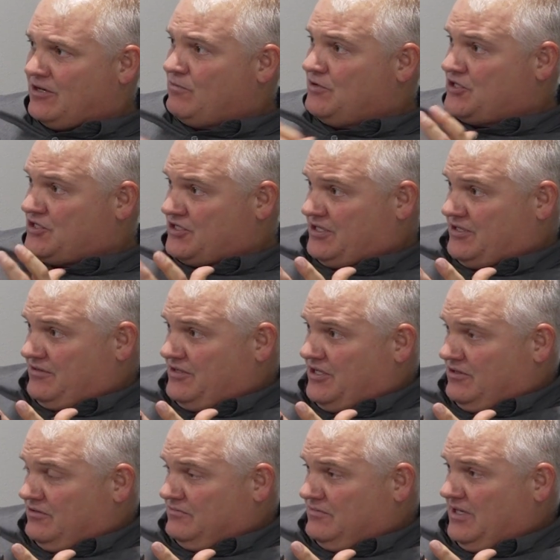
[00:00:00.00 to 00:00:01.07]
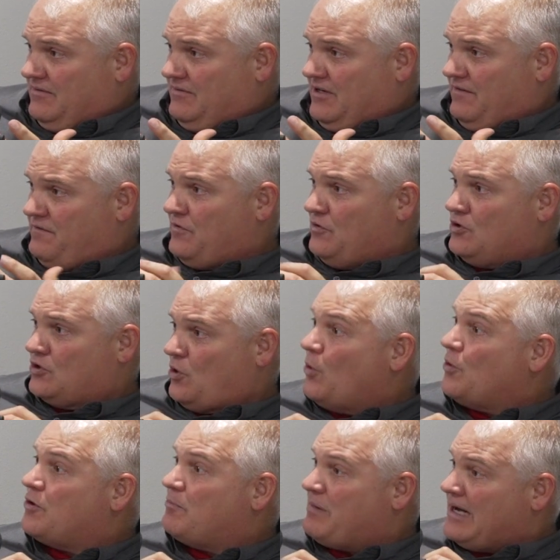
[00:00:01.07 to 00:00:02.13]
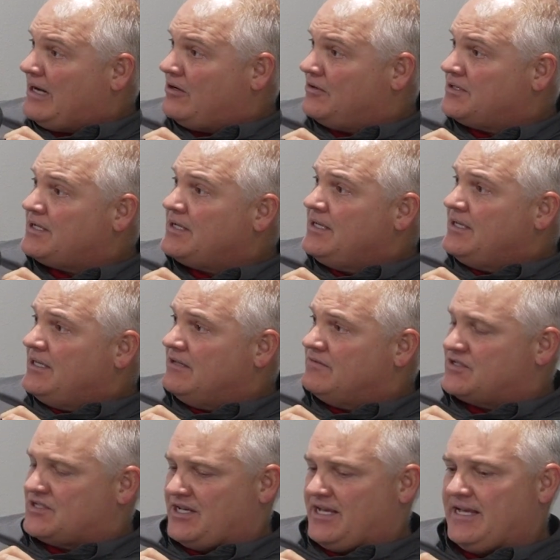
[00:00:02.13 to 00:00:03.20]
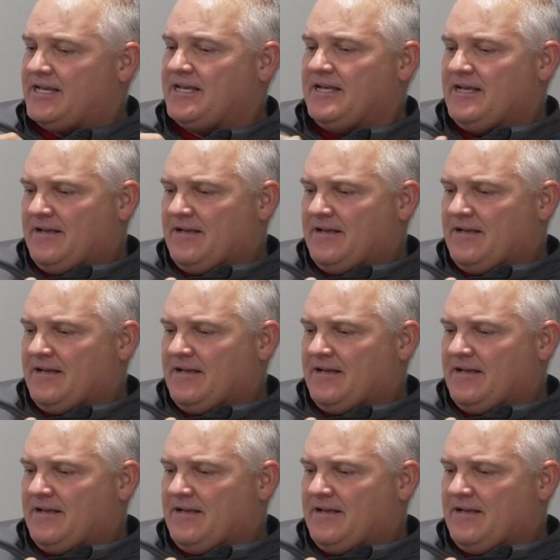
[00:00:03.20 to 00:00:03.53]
which is a full quarter pound of zinc.